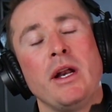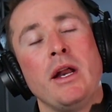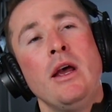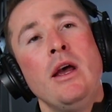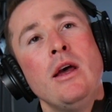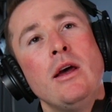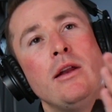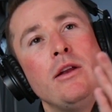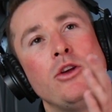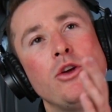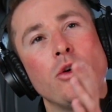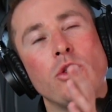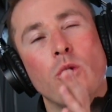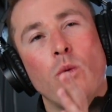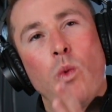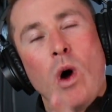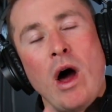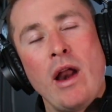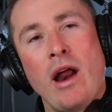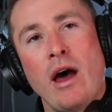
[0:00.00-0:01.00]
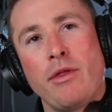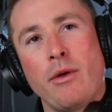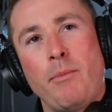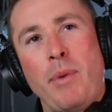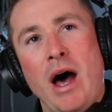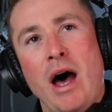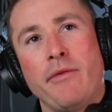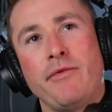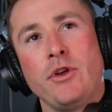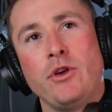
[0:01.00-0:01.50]
But the one other
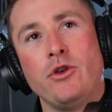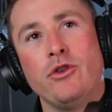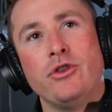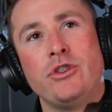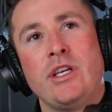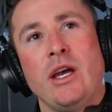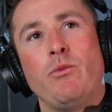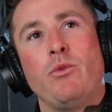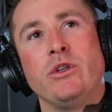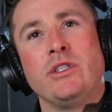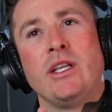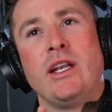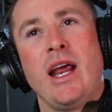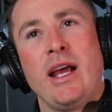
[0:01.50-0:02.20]
part that you said was